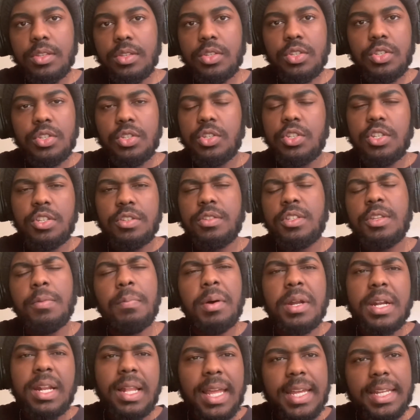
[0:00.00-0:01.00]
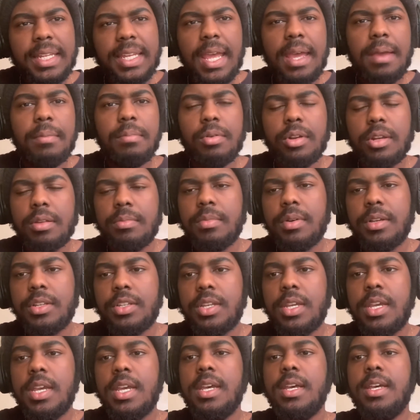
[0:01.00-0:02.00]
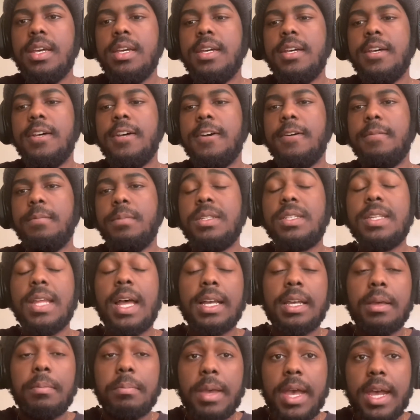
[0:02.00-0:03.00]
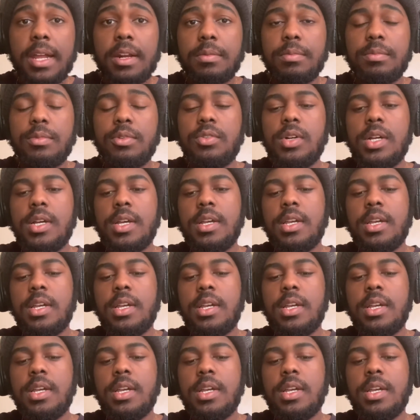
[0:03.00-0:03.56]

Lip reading: just to put it like that, pretty much, it's not compatible.